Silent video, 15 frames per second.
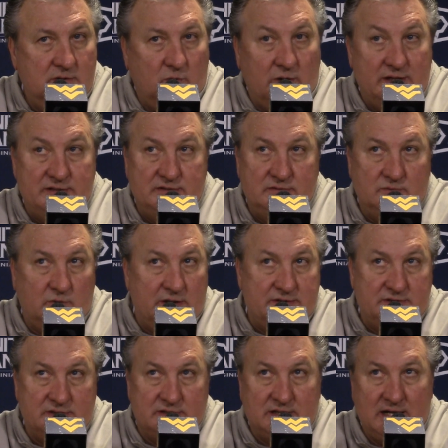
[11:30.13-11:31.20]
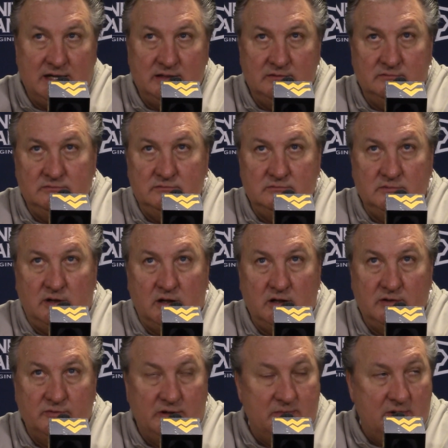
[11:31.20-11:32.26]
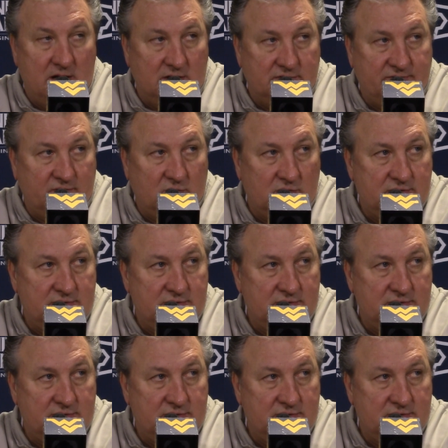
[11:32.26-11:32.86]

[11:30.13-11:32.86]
Wes has gotten hard rebounds for